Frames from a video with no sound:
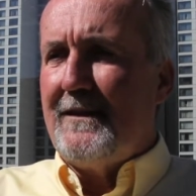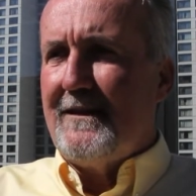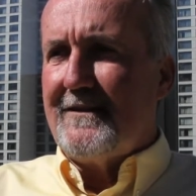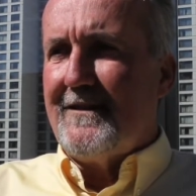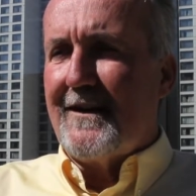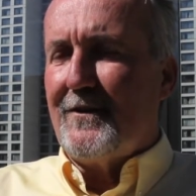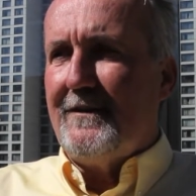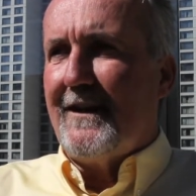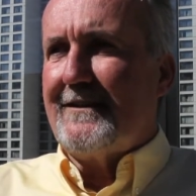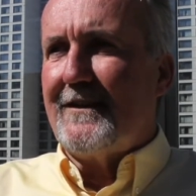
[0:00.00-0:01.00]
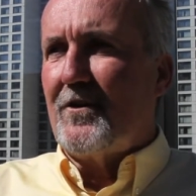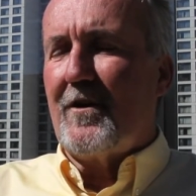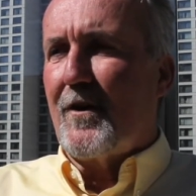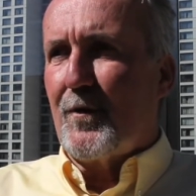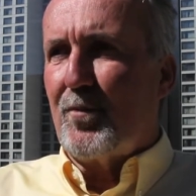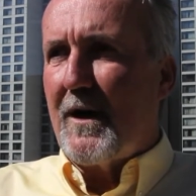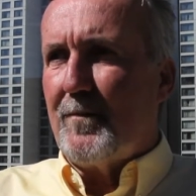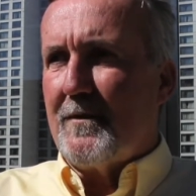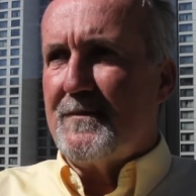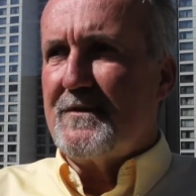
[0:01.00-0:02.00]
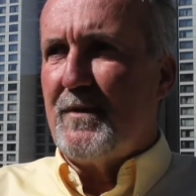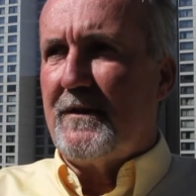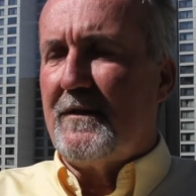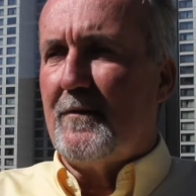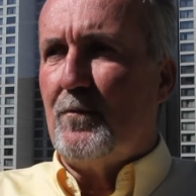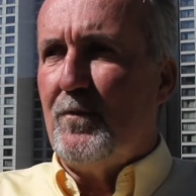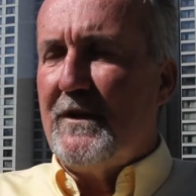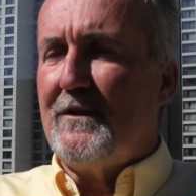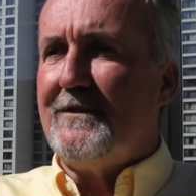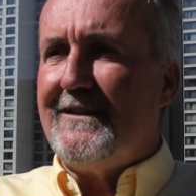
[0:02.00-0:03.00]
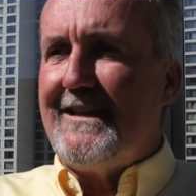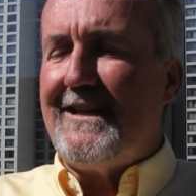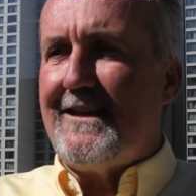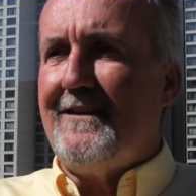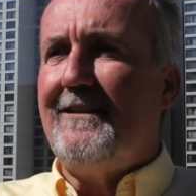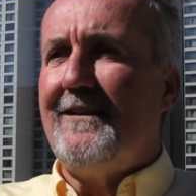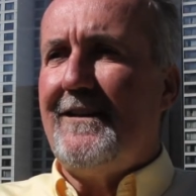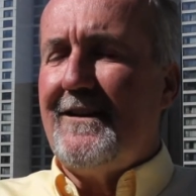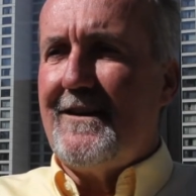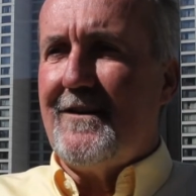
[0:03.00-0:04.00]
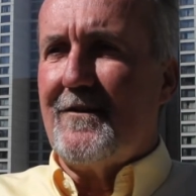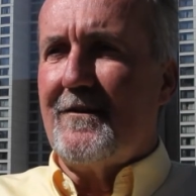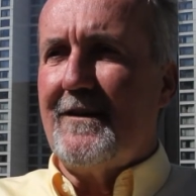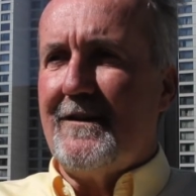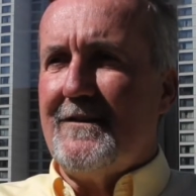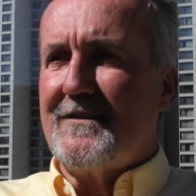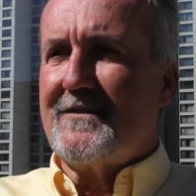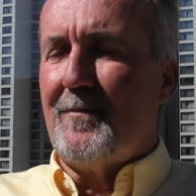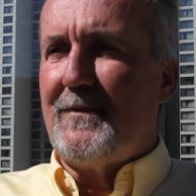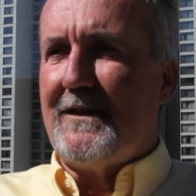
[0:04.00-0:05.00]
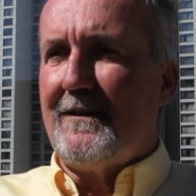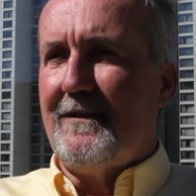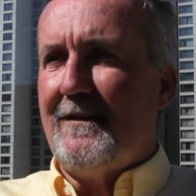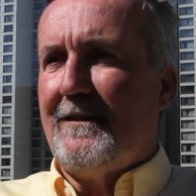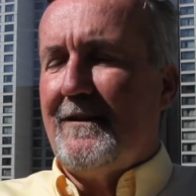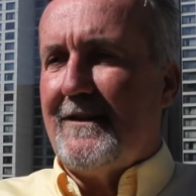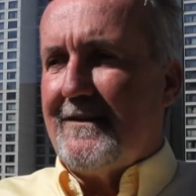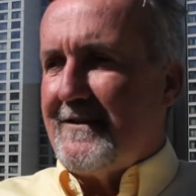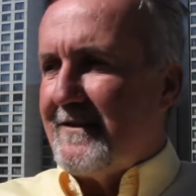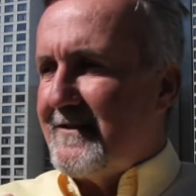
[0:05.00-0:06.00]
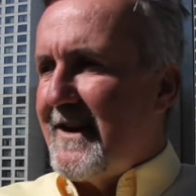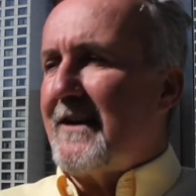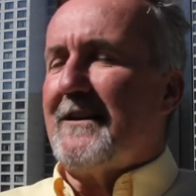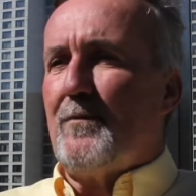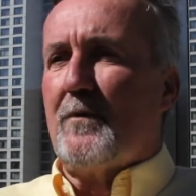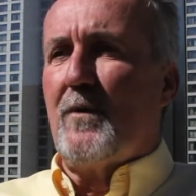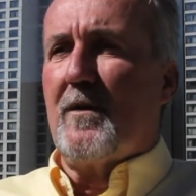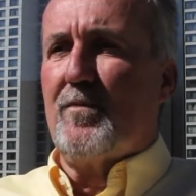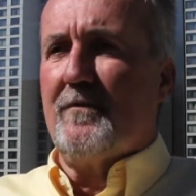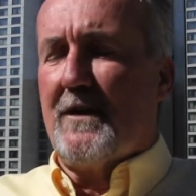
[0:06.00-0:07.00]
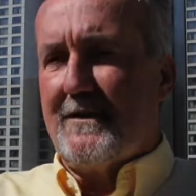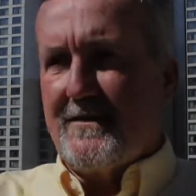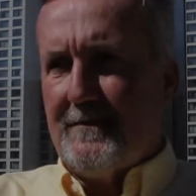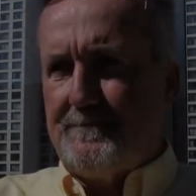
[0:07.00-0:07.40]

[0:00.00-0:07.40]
It's not, not that there aren't other problems, but the real need here is something that is exactly what RARE provides.